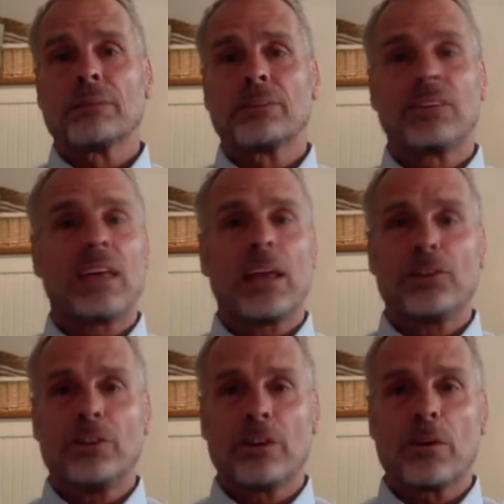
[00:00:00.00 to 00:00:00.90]
Does that
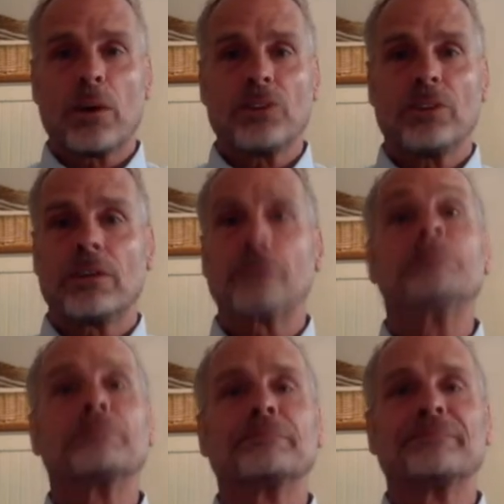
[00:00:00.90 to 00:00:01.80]
answer your question? Or
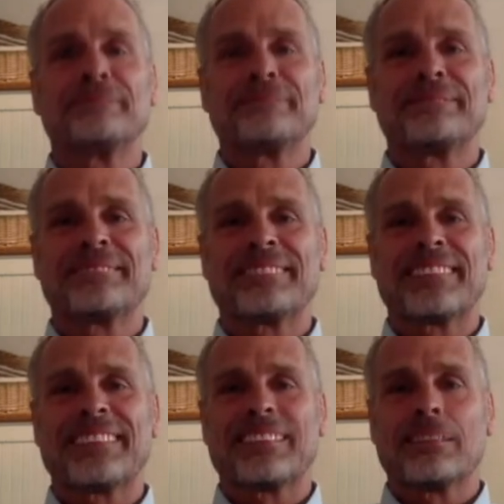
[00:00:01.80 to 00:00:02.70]

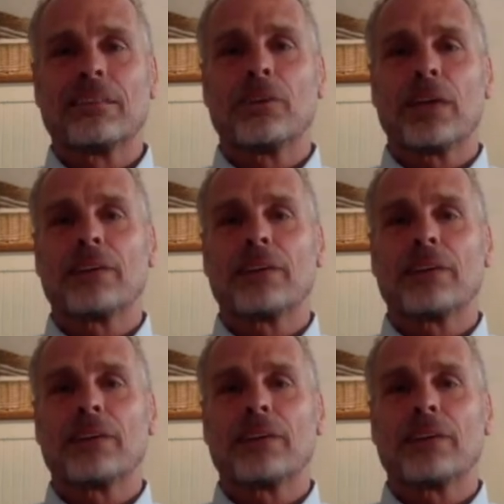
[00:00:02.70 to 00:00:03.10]
okay,